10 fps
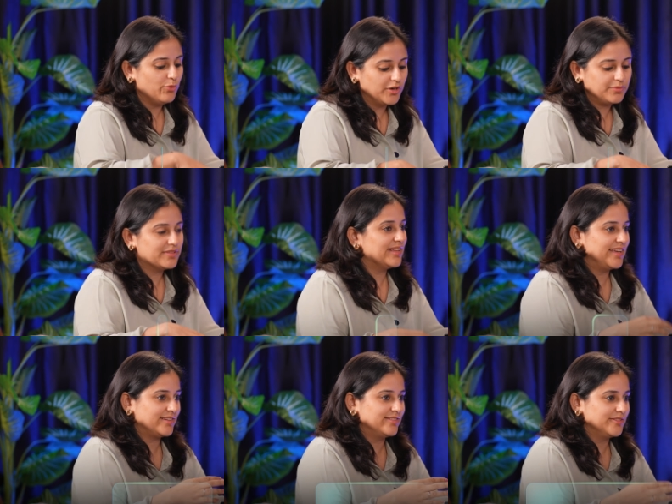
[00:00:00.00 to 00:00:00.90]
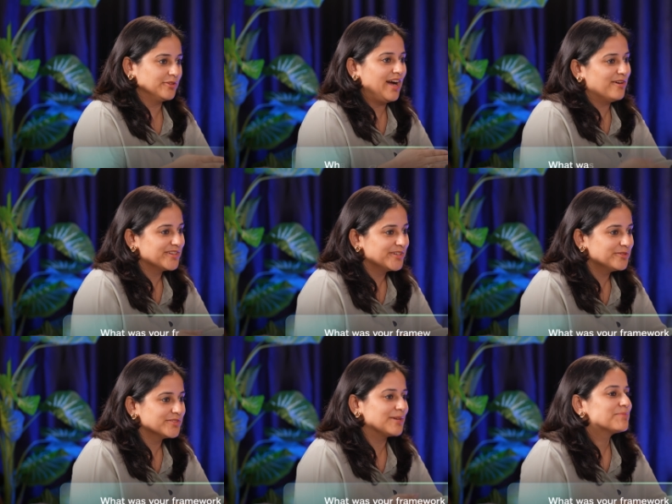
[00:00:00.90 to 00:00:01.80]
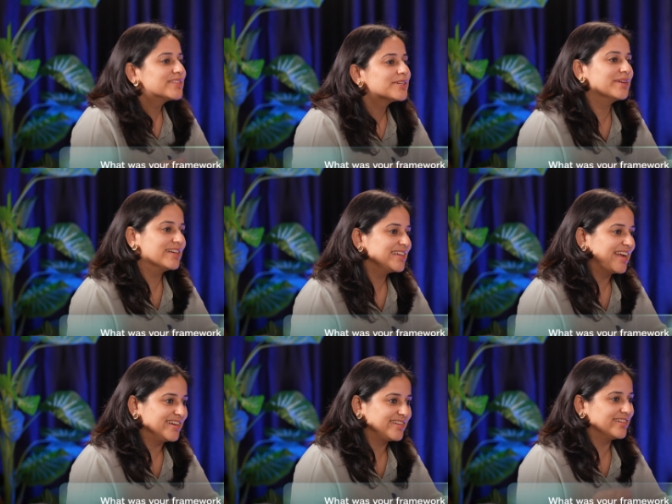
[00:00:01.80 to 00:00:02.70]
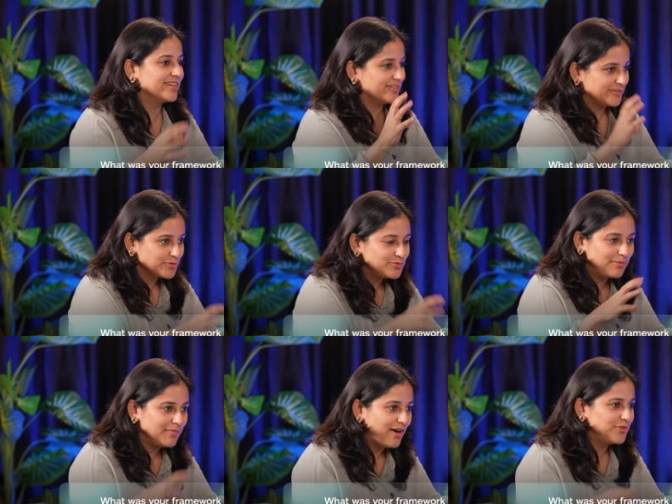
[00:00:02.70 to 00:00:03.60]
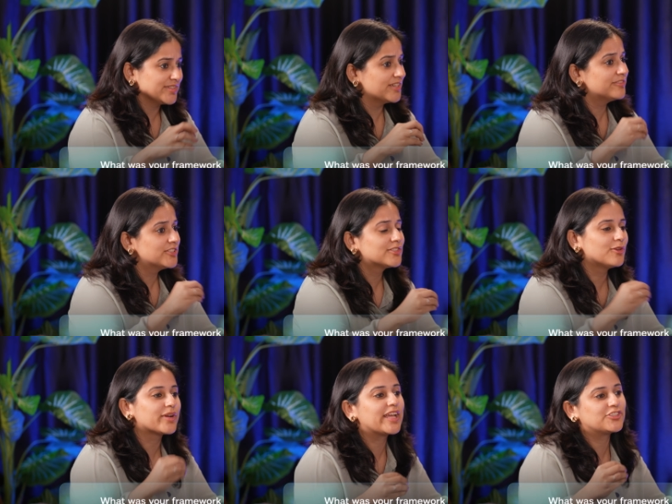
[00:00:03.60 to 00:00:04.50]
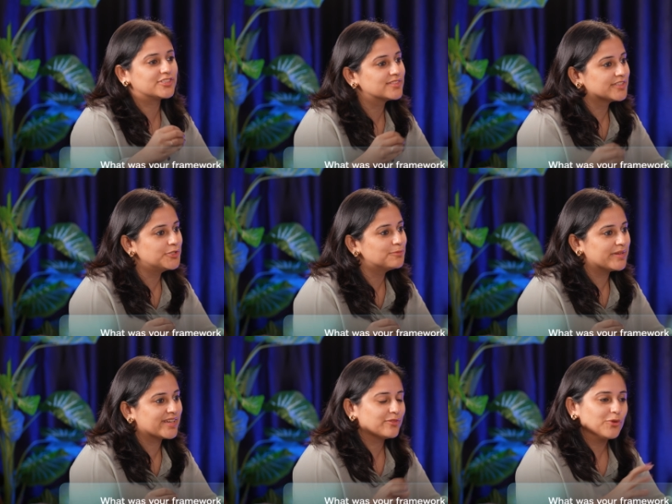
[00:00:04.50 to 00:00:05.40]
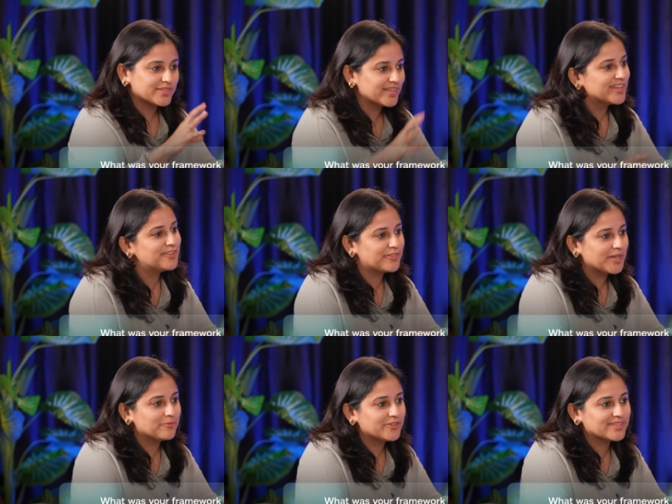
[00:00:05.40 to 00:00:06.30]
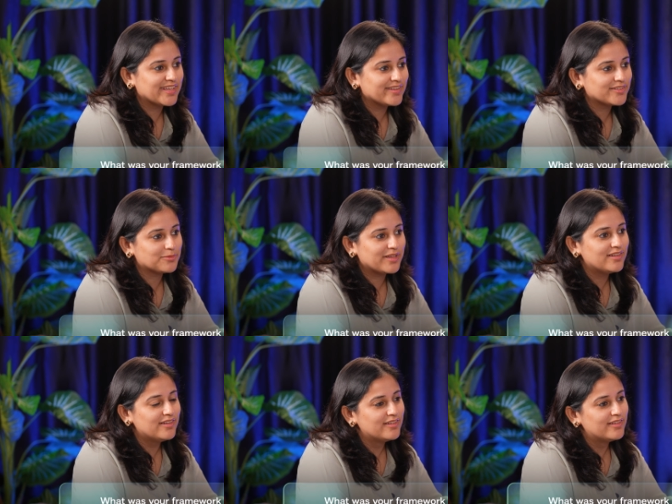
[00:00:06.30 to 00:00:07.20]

what was like, how did you subsequently enter through amounts and which locations did you pick? Was there any framework there as well?